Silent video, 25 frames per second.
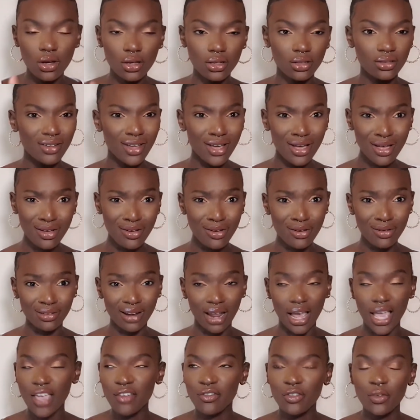No,
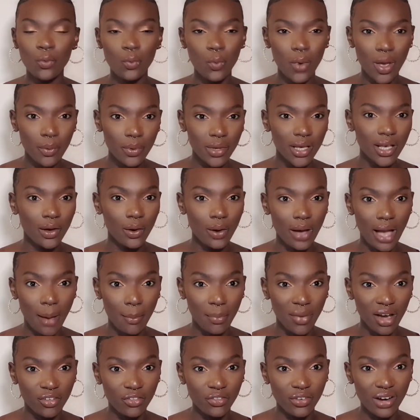like, even when we go out and
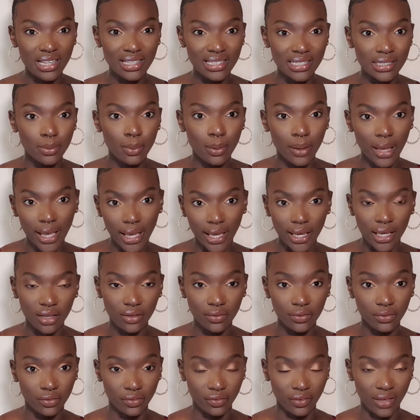my friends pay
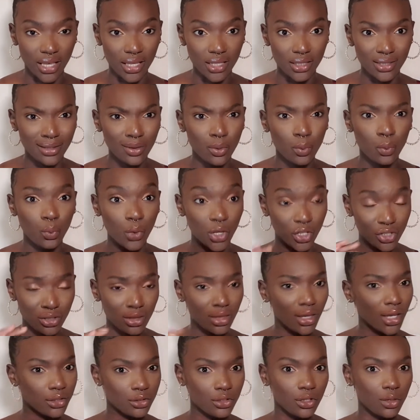for things, which
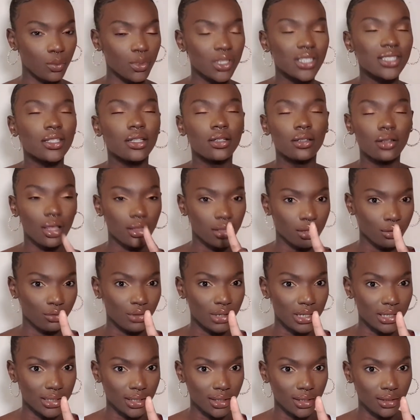they do, which is another
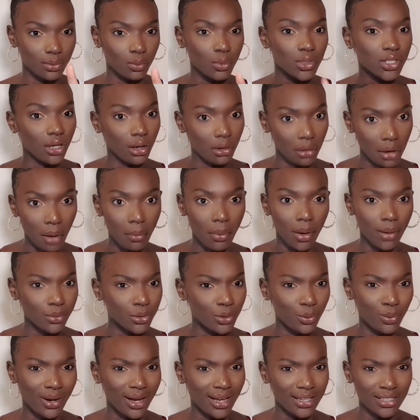reason, which I'll come up
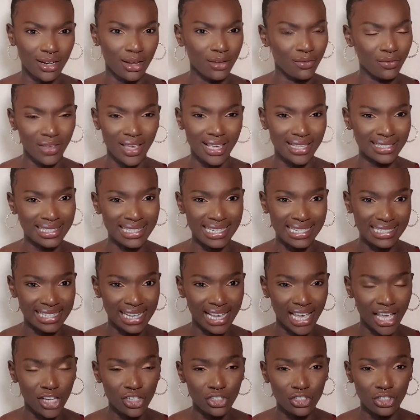to why I don't think is an
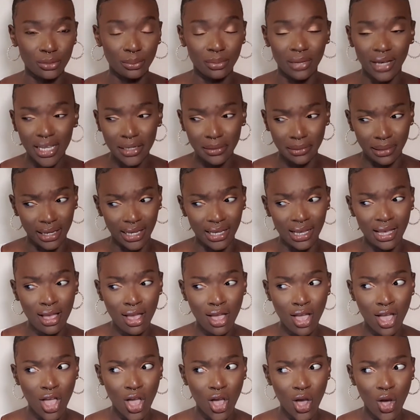indication. But anyway,
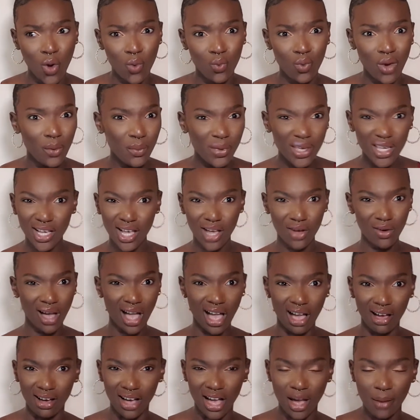when we go
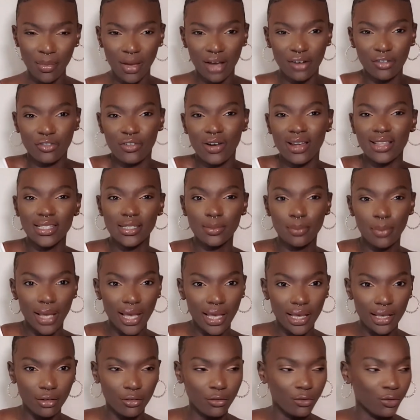out and my friends
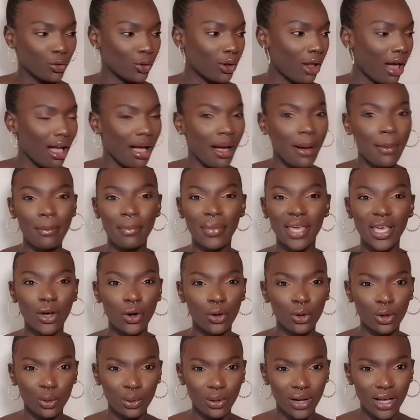pay for like a meal
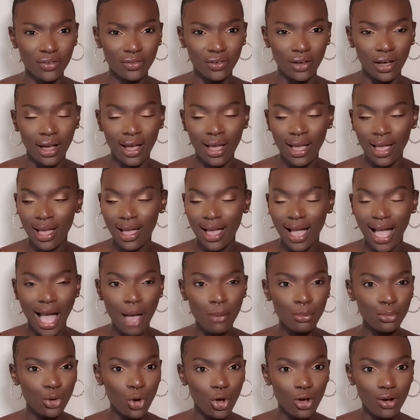or whatever,
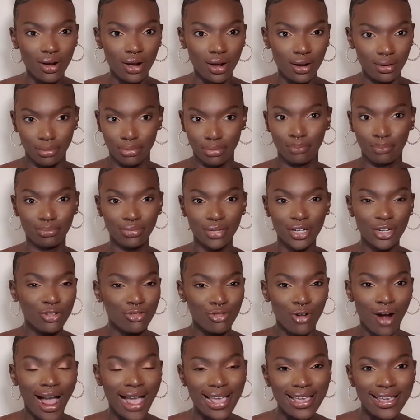I'm not
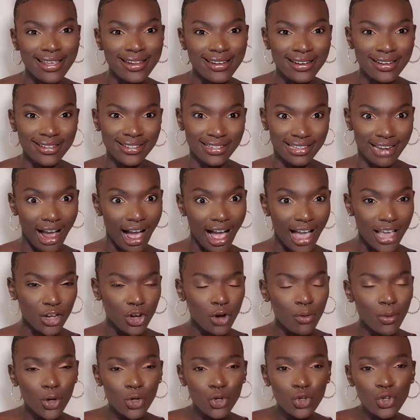crying and dying. Oh
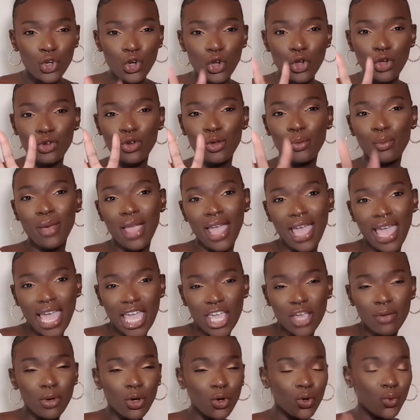my god, no, don't pay.
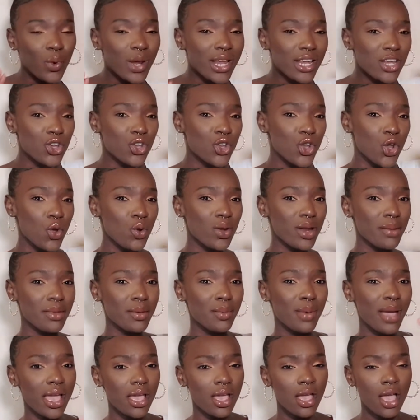Oh my god, wait, no, let me
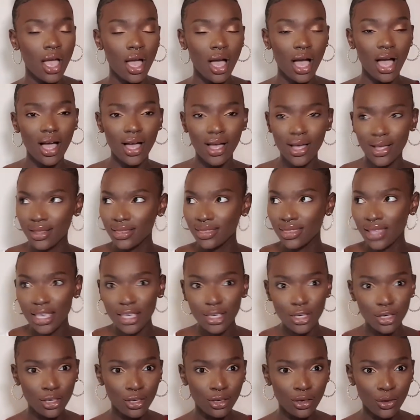pay.
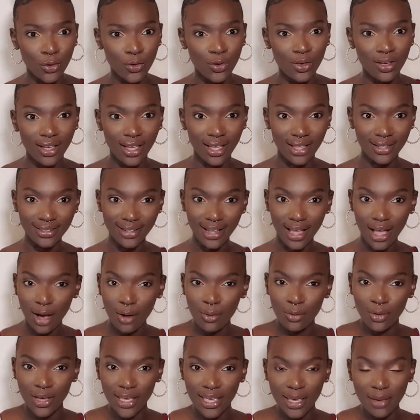Thank you, and I
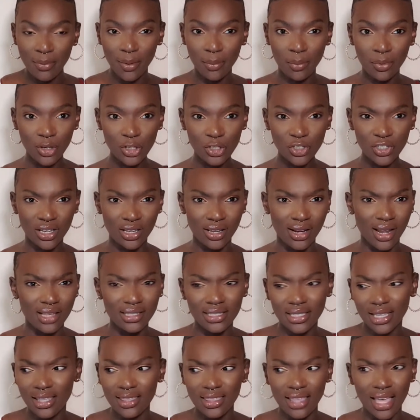will keep it pushing. I
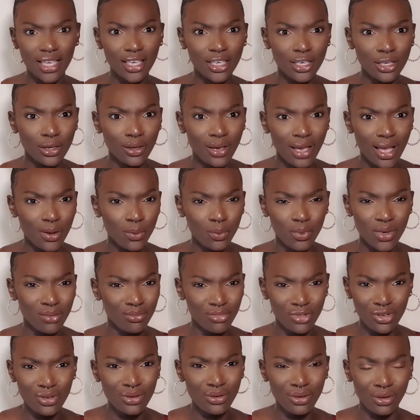say thank you, and we
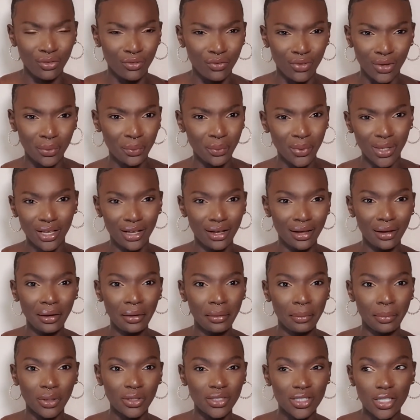move and we go
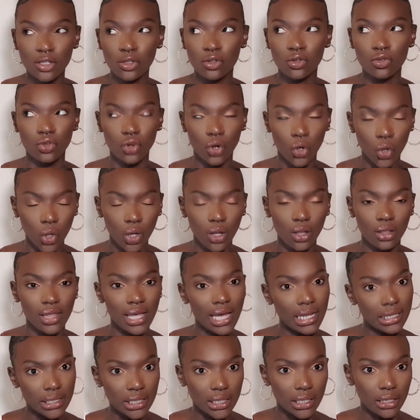because it's not
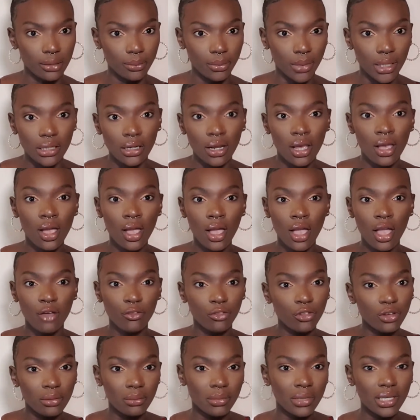that deep. And
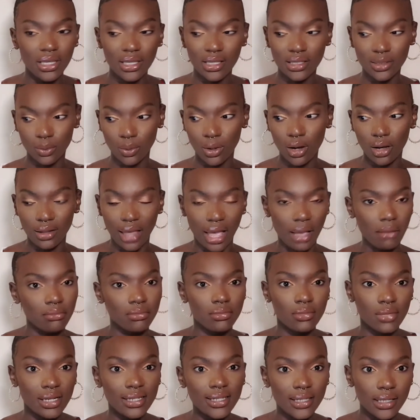for me as well, like,
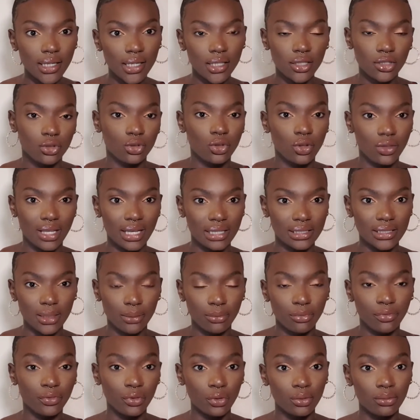money is not that
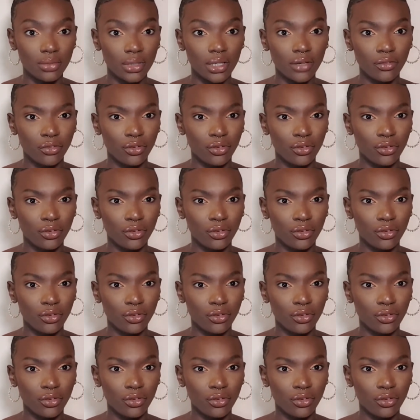deep for me.